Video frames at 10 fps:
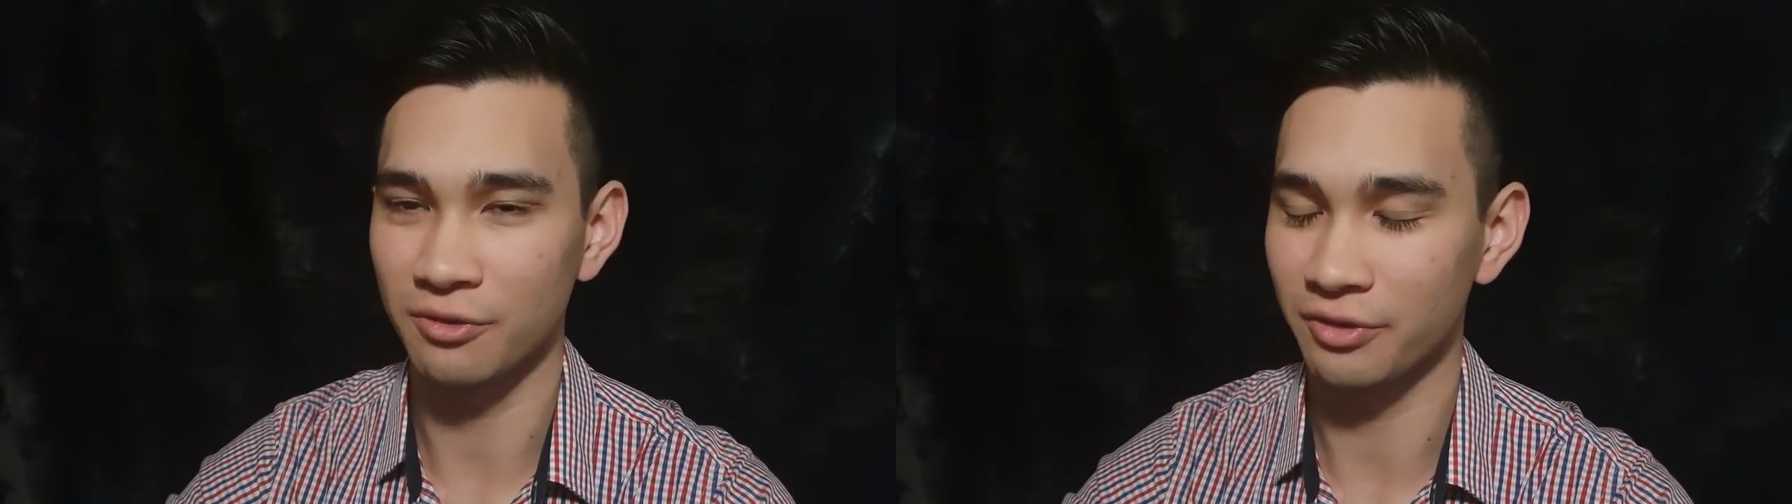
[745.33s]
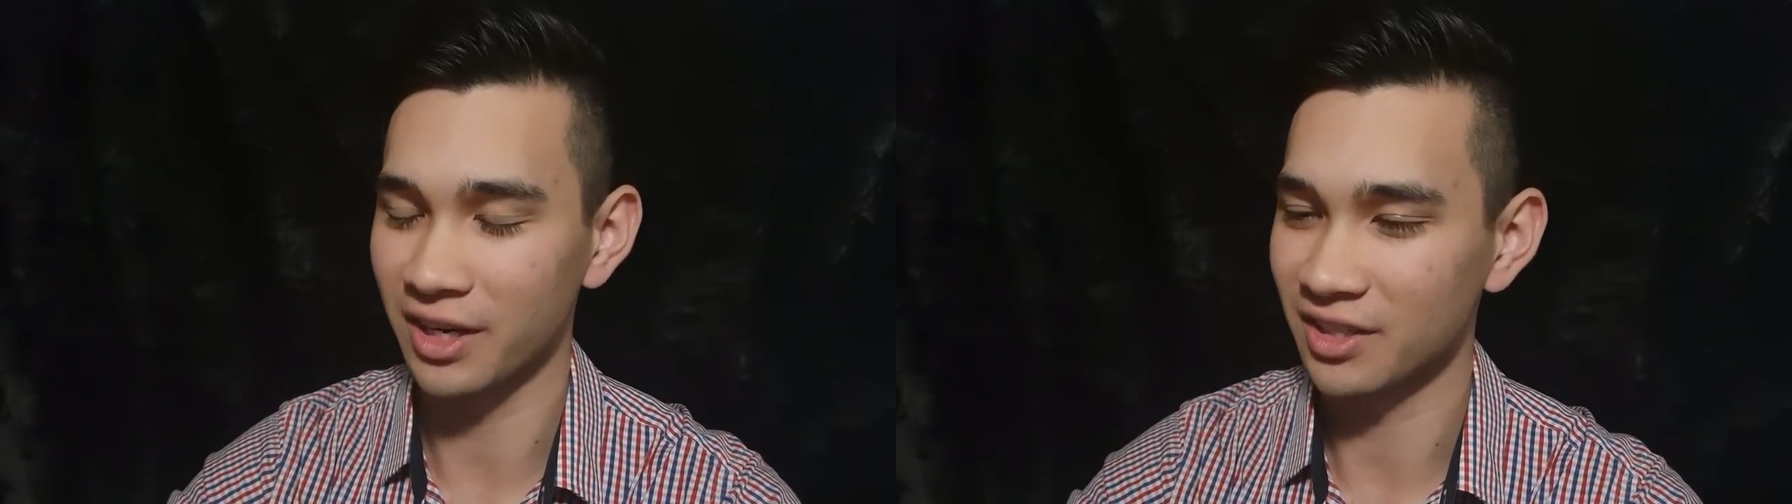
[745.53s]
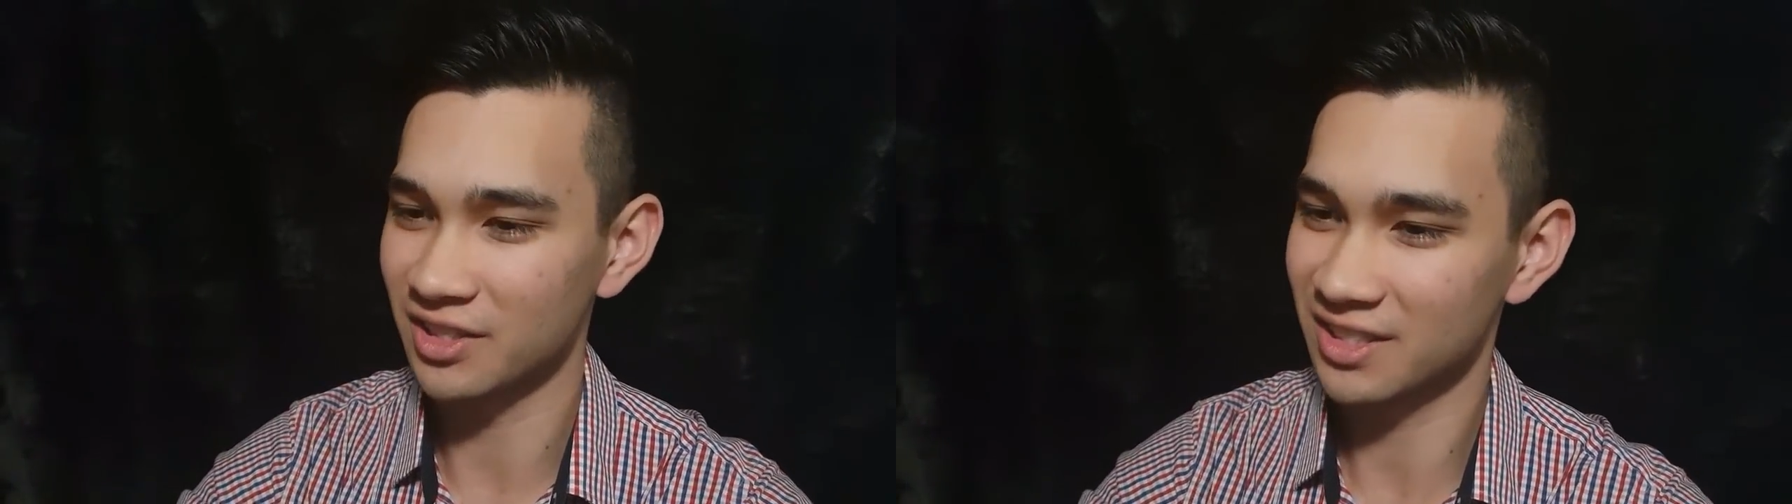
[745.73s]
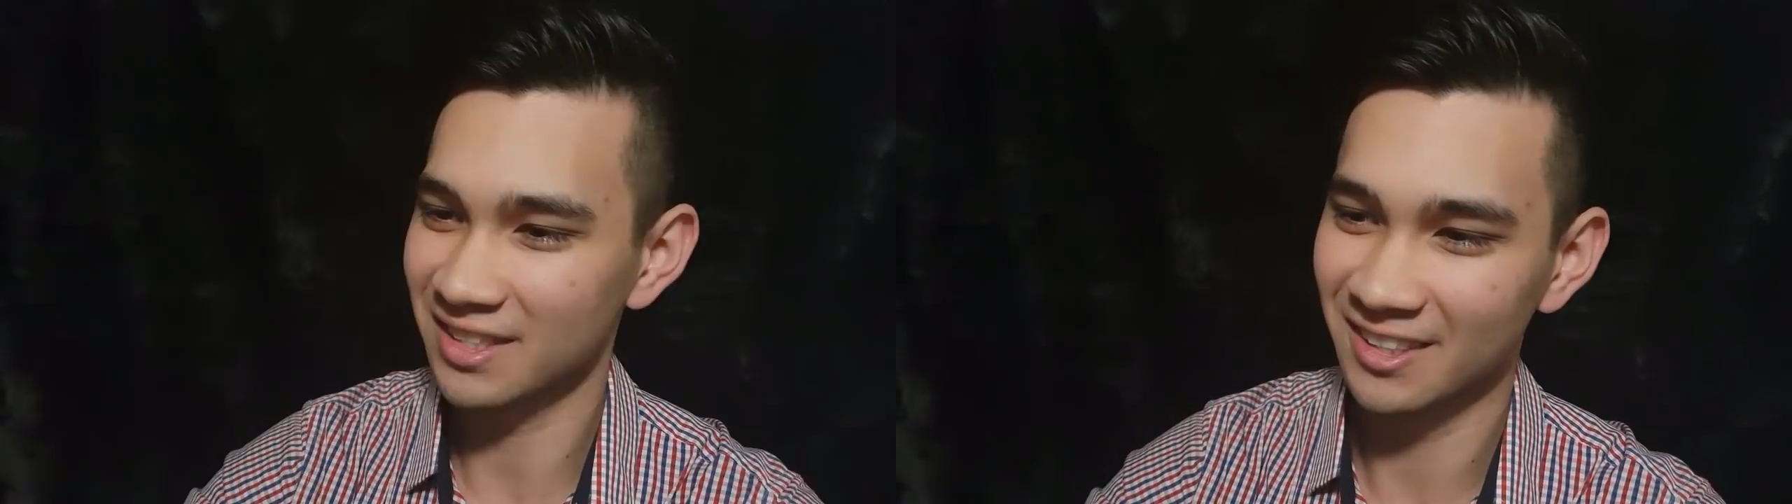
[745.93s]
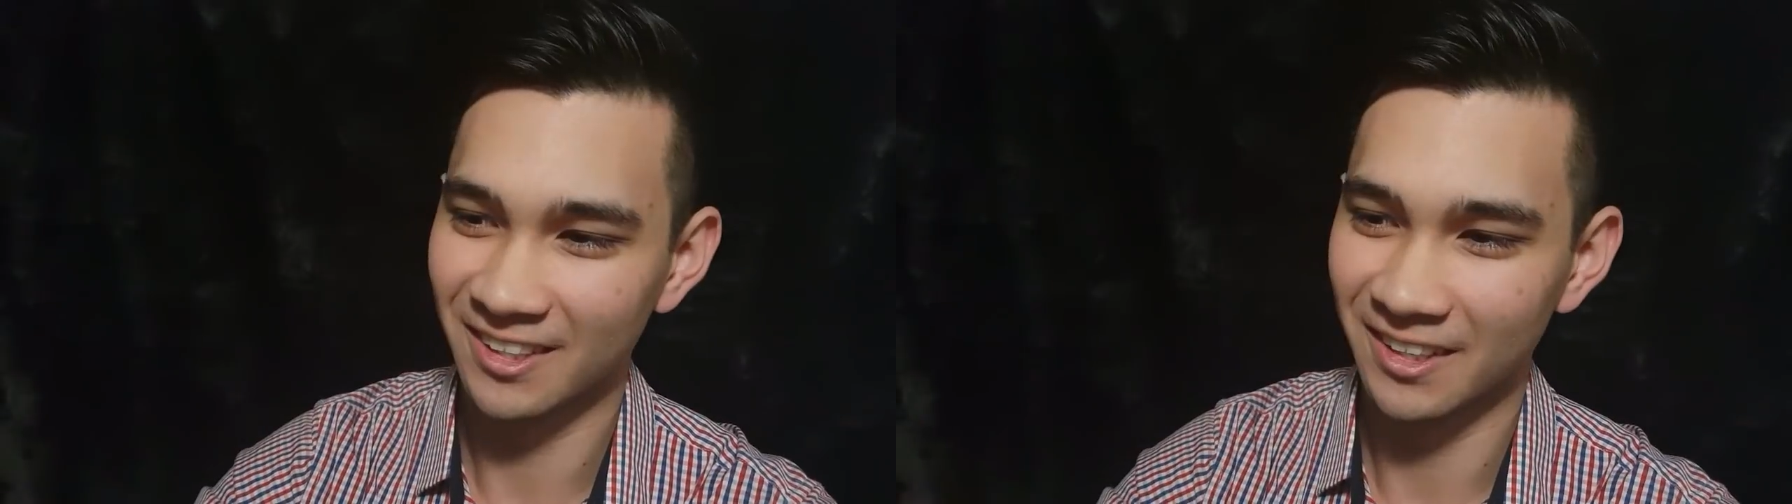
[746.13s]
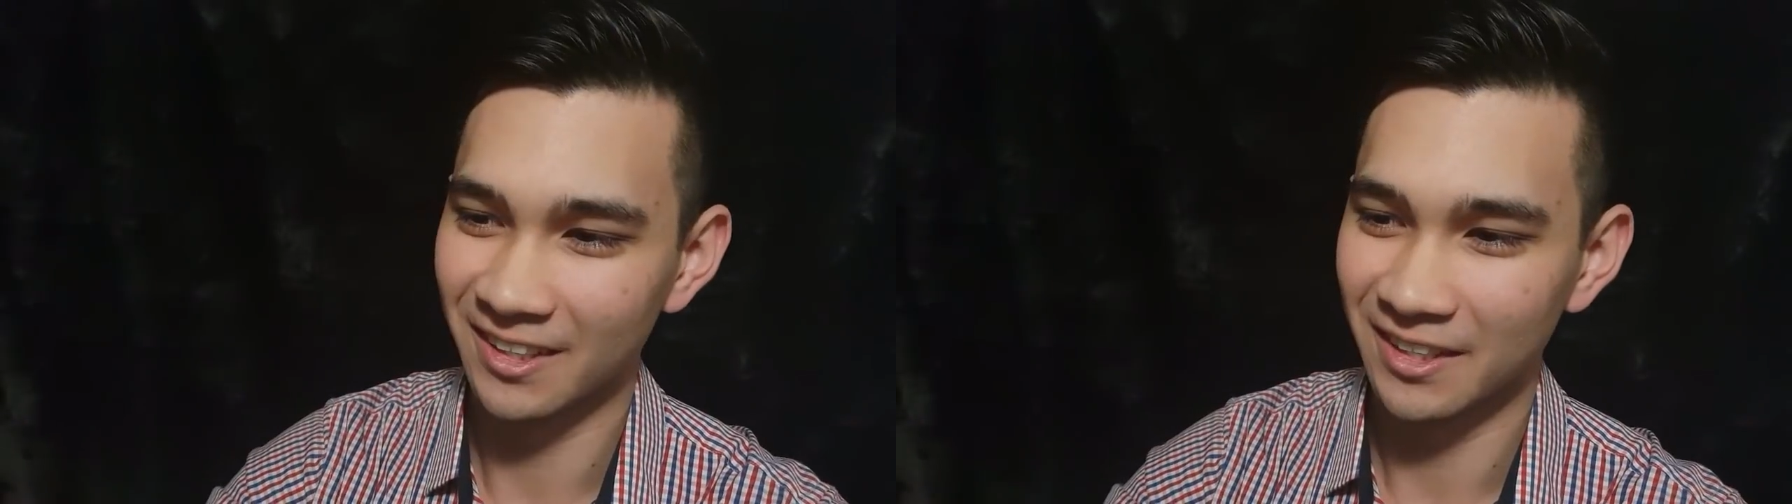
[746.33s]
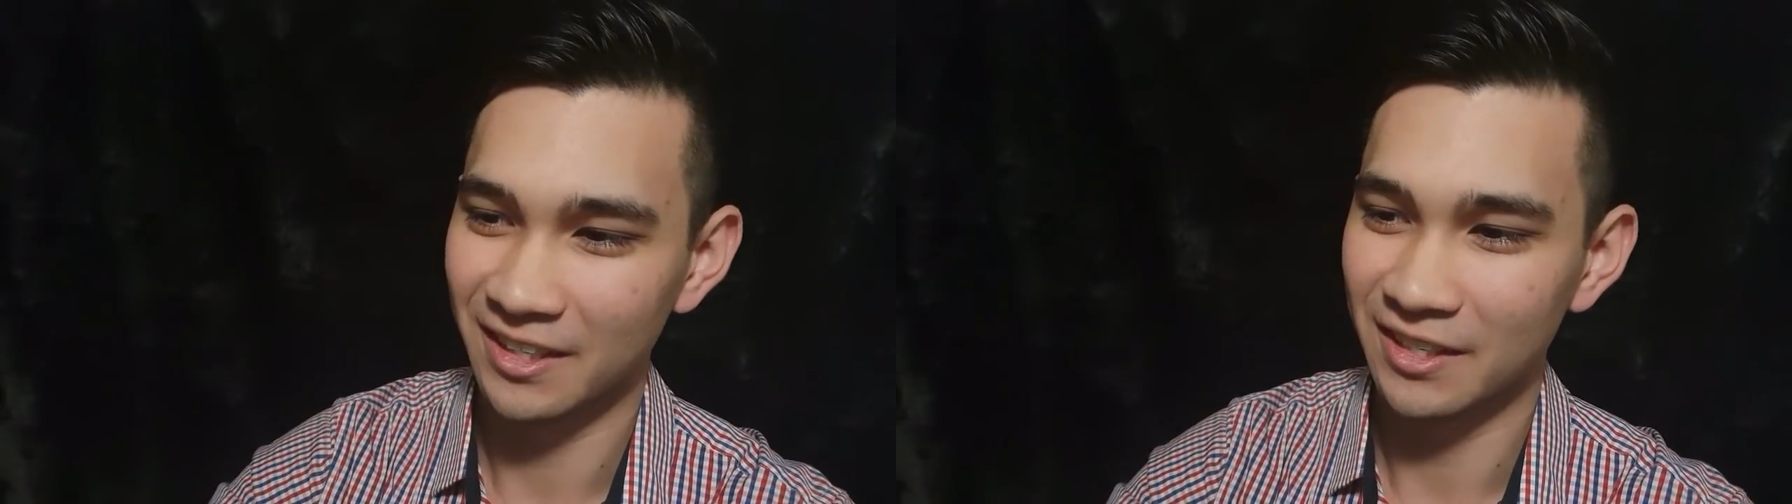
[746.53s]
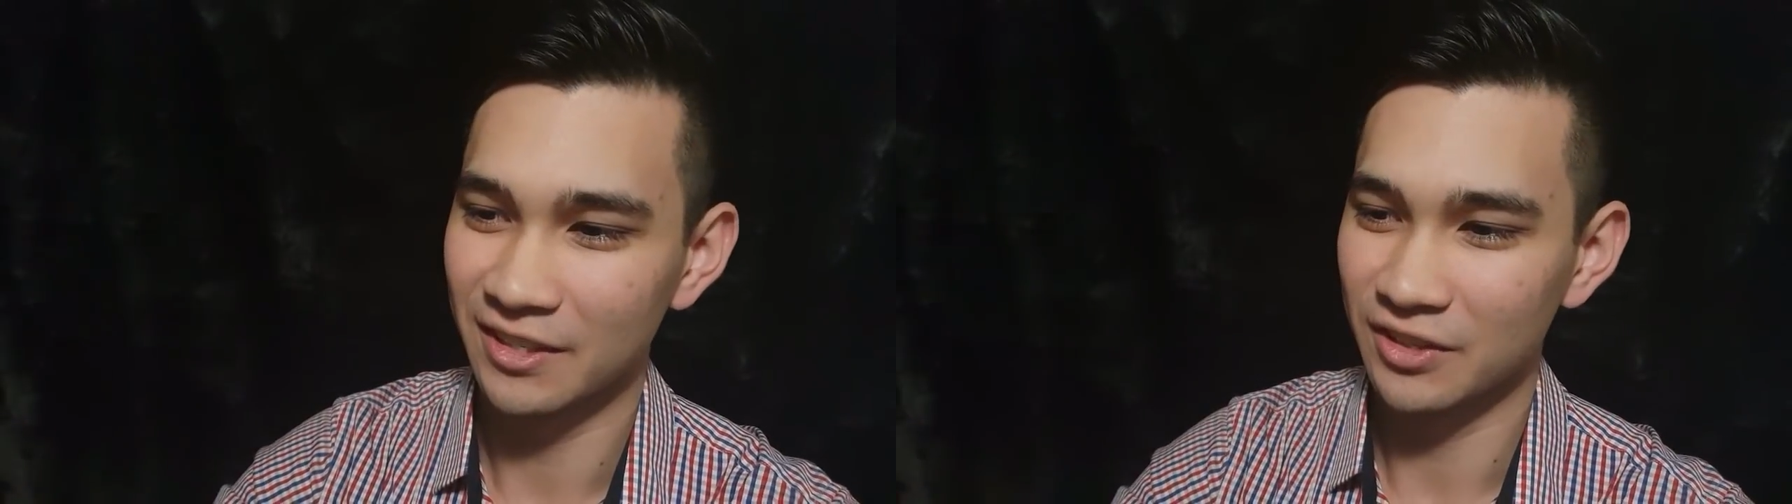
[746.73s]
Friends.
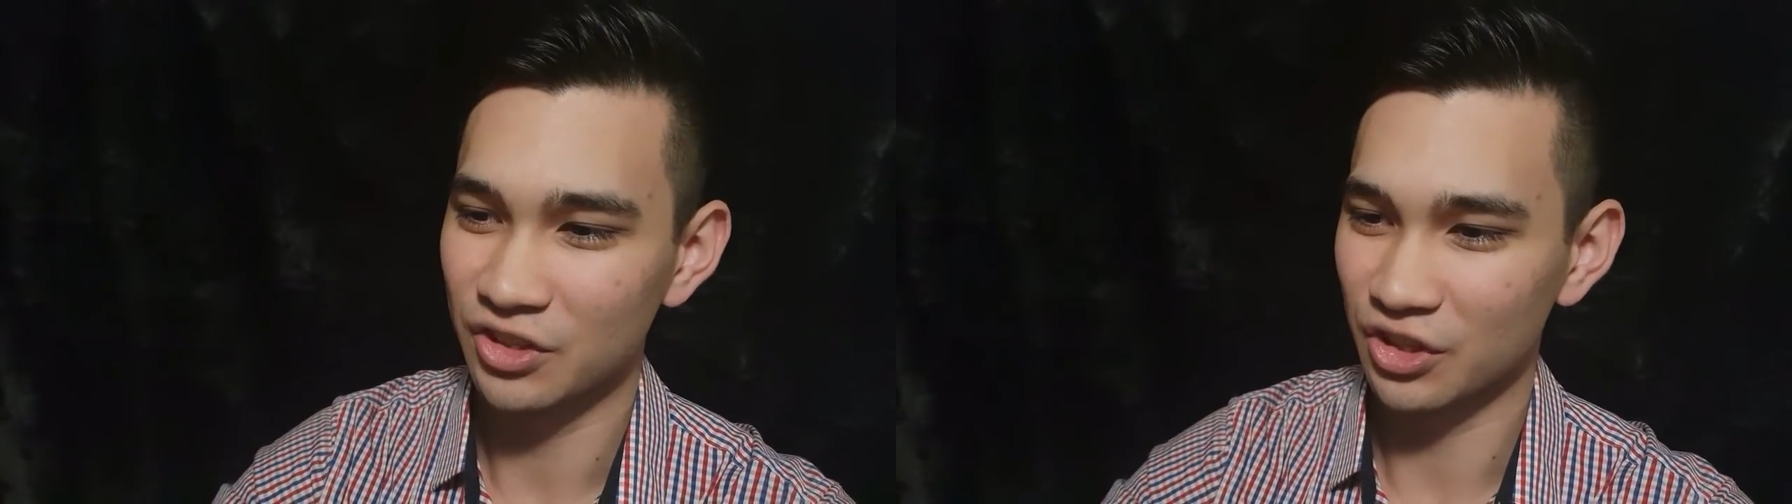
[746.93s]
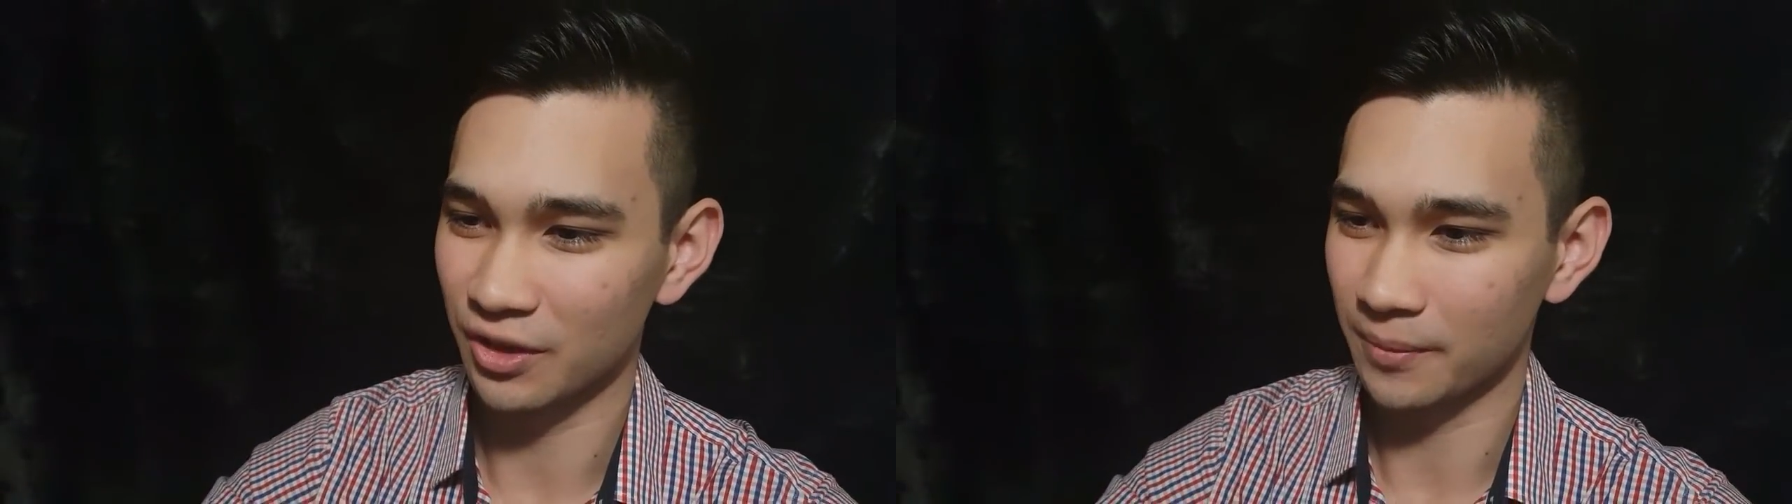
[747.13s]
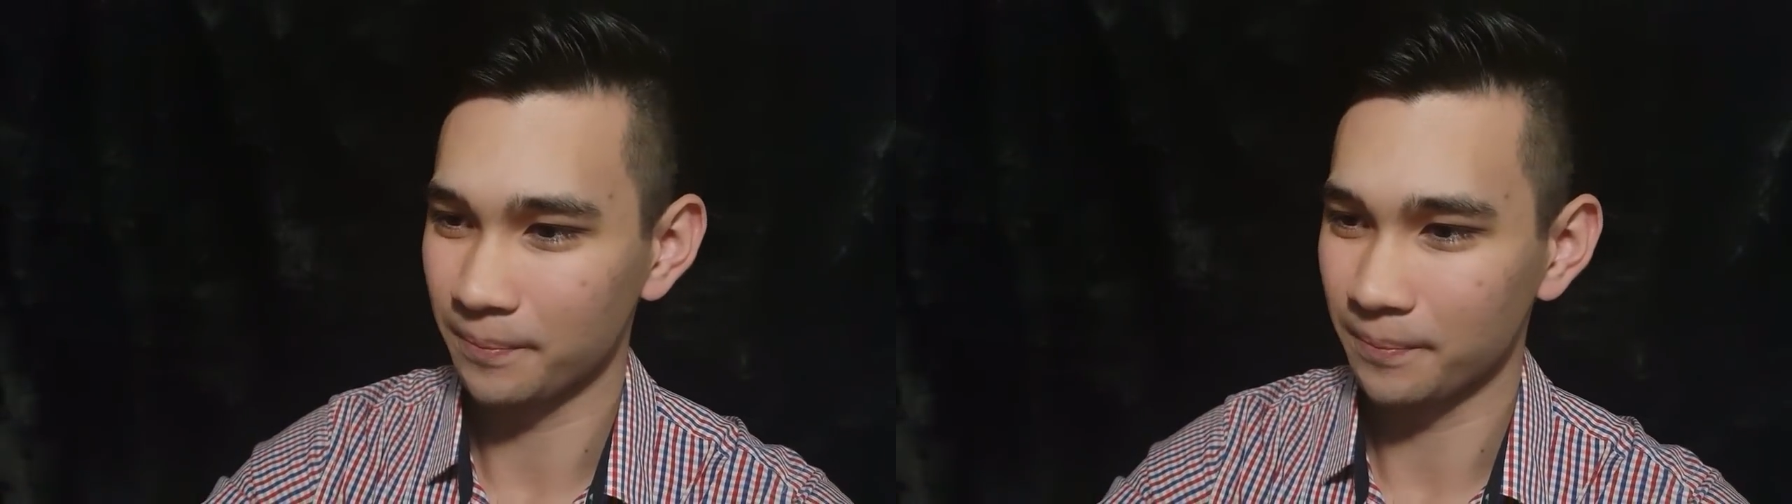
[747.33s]
So,